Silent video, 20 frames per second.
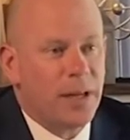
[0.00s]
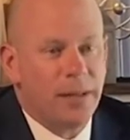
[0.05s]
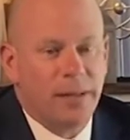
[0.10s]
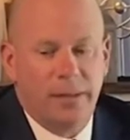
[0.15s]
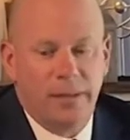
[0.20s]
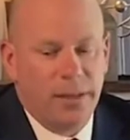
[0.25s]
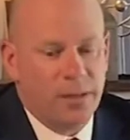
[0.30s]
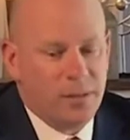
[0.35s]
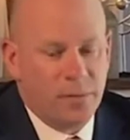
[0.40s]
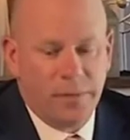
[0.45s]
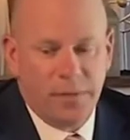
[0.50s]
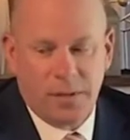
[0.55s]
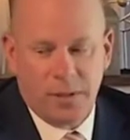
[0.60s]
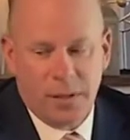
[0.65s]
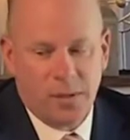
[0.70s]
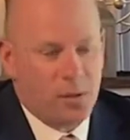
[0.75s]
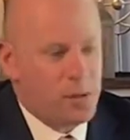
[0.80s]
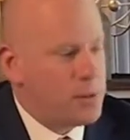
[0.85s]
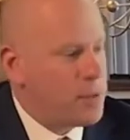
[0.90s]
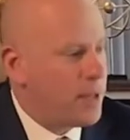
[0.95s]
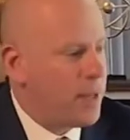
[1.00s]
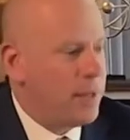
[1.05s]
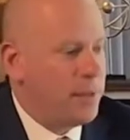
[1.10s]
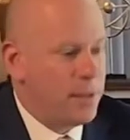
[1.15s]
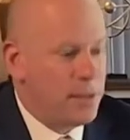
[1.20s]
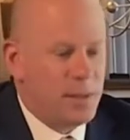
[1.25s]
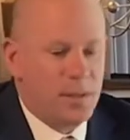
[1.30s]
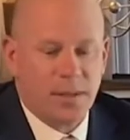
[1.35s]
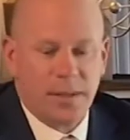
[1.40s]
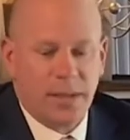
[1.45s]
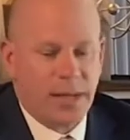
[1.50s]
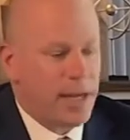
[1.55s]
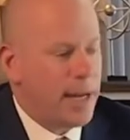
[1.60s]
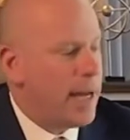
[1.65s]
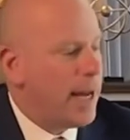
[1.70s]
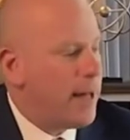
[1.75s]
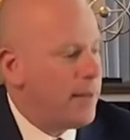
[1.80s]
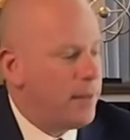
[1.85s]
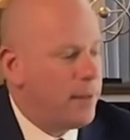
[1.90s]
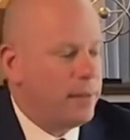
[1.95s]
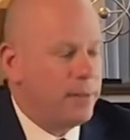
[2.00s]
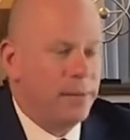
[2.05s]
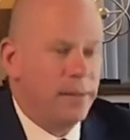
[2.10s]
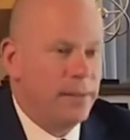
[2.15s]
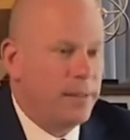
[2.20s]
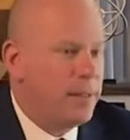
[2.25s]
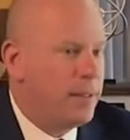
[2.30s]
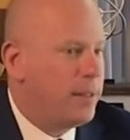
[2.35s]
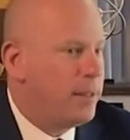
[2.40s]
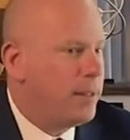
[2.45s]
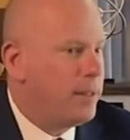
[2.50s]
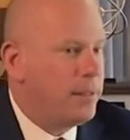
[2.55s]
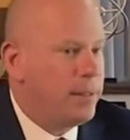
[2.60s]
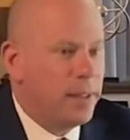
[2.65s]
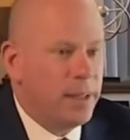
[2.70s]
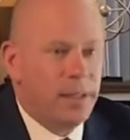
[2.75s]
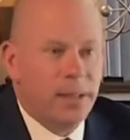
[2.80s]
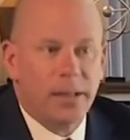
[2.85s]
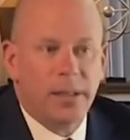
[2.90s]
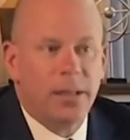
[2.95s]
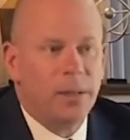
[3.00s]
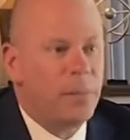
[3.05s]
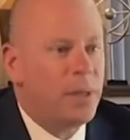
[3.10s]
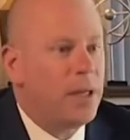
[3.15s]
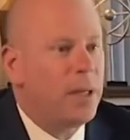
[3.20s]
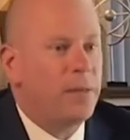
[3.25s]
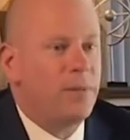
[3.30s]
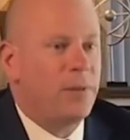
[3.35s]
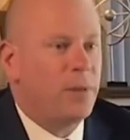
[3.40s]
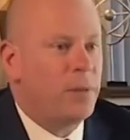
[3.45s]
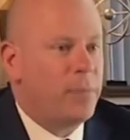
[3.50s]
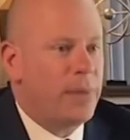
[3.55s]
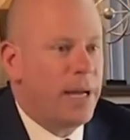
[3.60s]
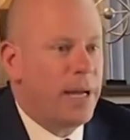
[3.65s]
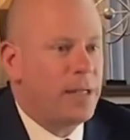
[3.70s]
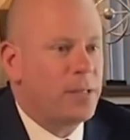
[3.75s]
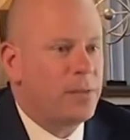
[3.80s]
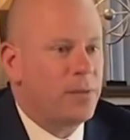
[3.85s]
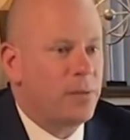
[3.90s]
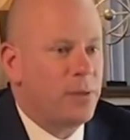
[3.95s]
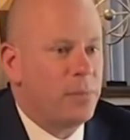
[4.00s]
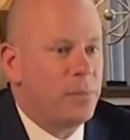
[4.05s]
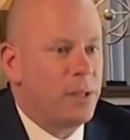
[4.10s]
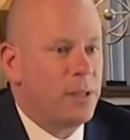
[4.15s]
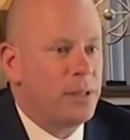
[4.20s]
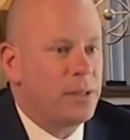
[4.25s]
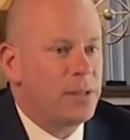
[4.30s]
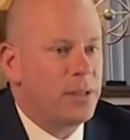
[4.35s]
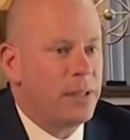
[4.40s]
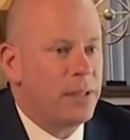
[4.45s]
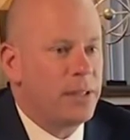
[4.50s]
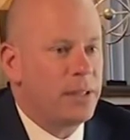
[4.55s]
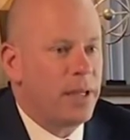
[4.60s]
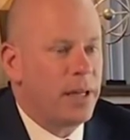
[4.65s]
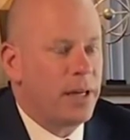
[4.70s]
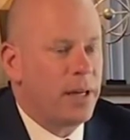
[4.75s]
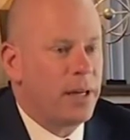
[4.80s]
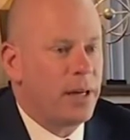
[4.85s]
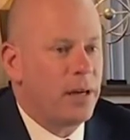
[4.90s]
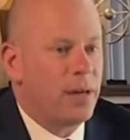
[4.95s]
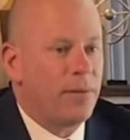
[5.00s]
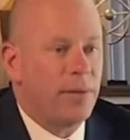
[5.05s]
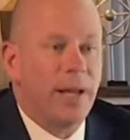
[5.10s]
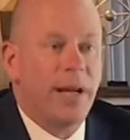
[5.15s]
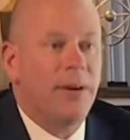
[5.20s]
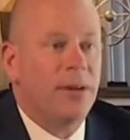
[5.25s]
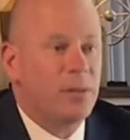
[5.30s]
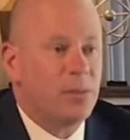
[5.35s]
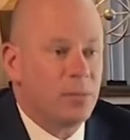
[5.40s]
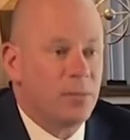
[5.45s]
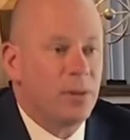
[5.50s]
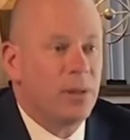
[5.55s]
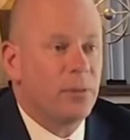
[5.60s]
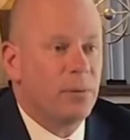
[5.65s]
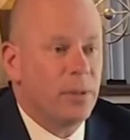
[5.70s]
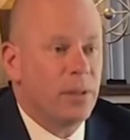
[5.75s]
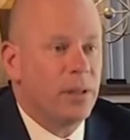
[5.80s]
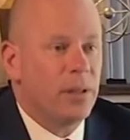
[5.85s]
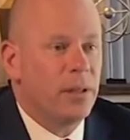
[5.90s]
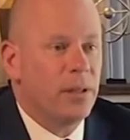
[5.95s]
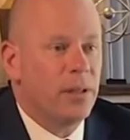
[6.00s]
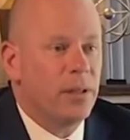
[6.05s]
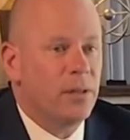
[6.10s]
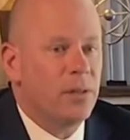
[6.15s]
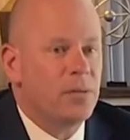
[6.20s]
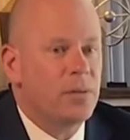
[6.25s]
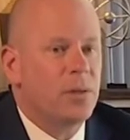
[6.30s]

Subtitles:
And these are physicians saying, this is a guy that didn't come in for the past 3 months to get taken care of, and now he's really, really ill.